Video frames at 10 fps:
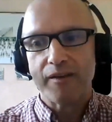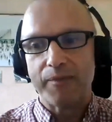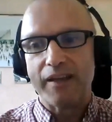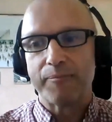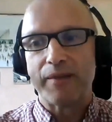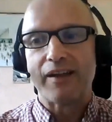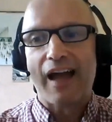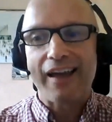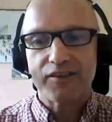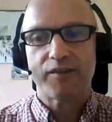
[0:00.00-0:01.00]
being
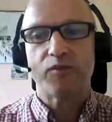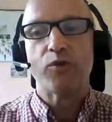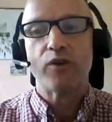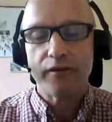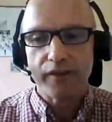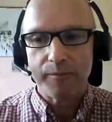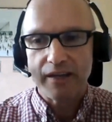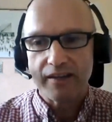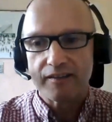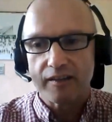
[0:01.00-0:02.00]
asked all over the
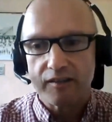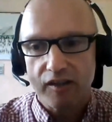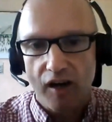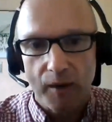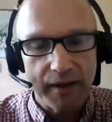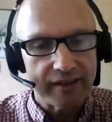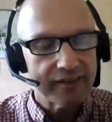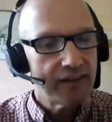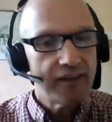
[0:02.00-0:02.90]
media to comment.